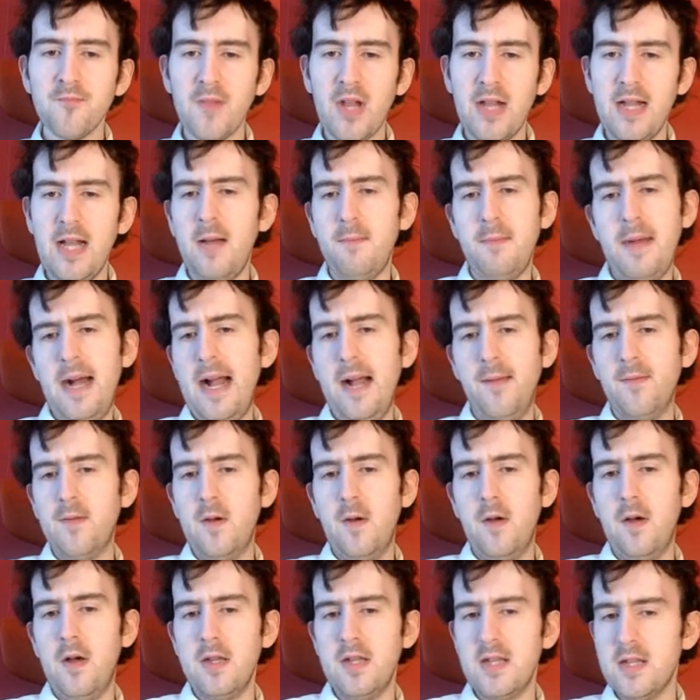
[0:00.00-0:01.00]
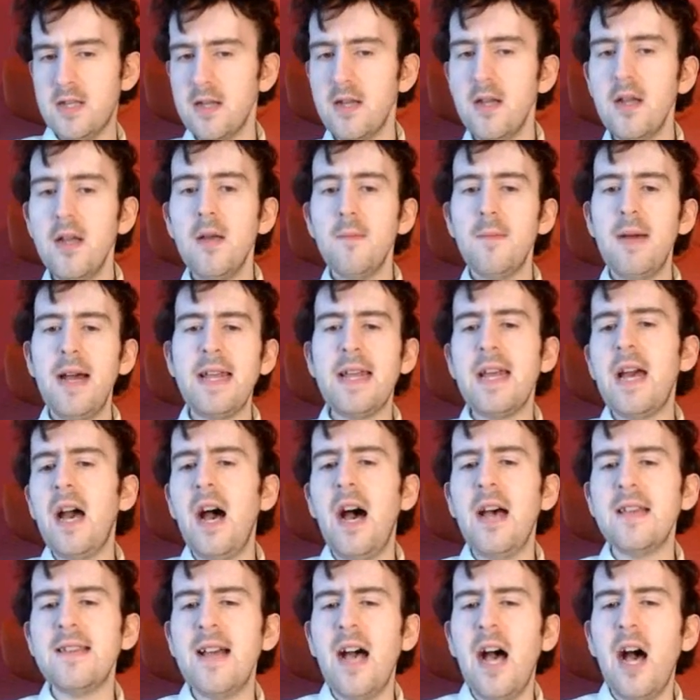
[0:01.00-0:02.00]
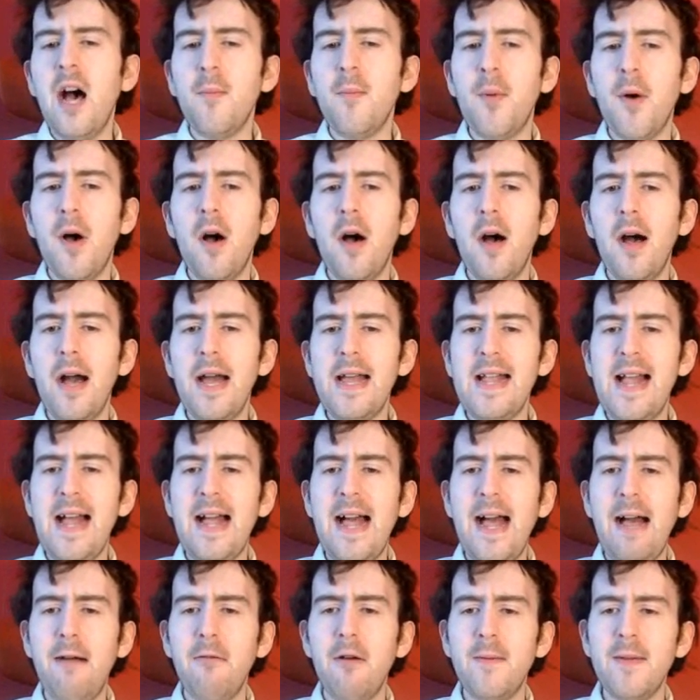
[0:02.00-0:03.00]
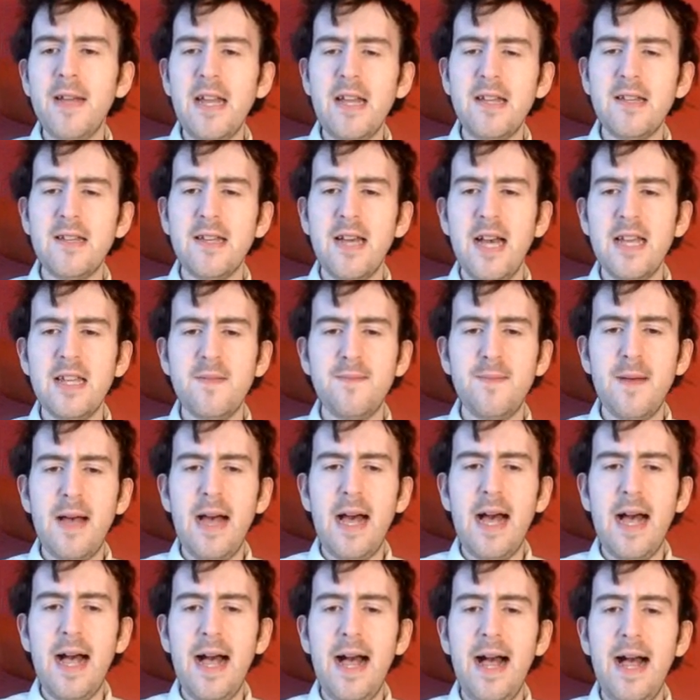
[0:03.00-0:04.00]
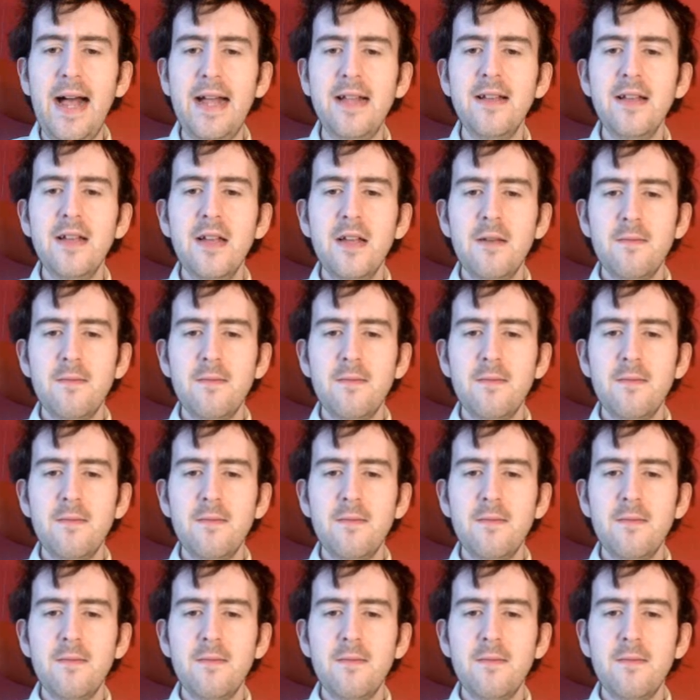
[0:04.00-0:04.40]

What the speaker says: Not mine, of course, but yours, oh boy, I will be just fine.